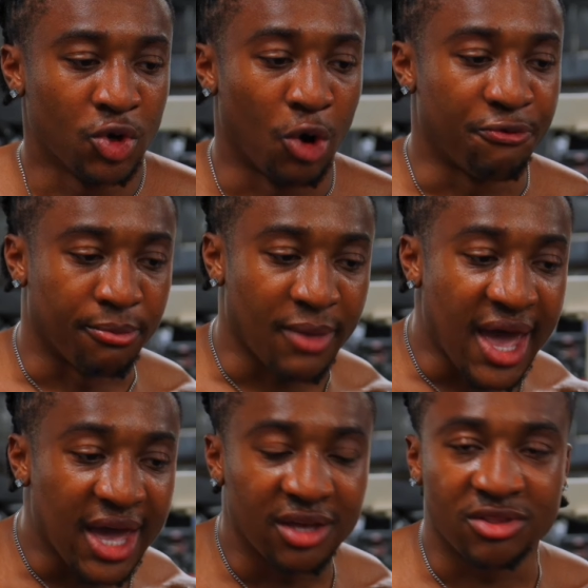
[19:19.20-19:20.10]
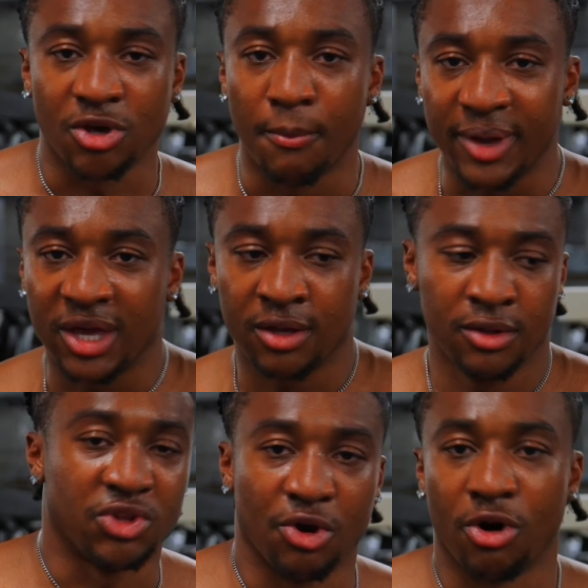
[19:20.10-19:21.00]
go from A to B,
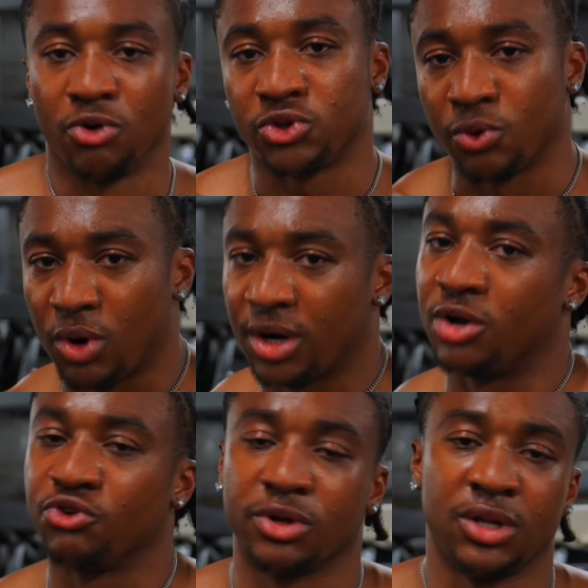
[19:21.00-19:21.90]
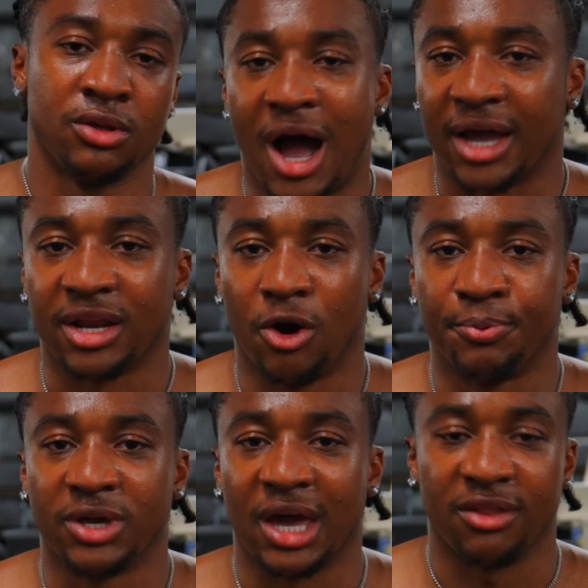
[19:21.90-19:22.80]
0 to 100, I can help
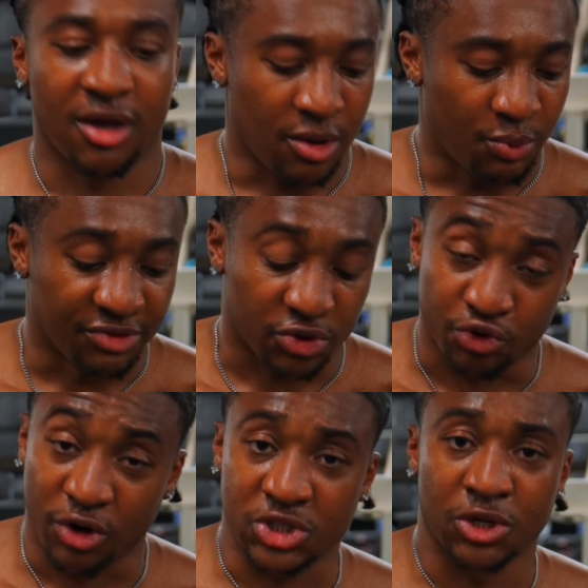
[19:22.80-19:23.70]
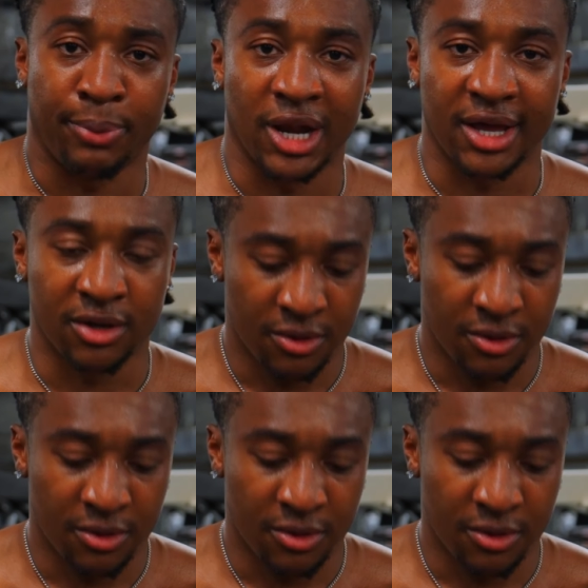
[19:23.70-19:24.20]
you get there with a structured plan,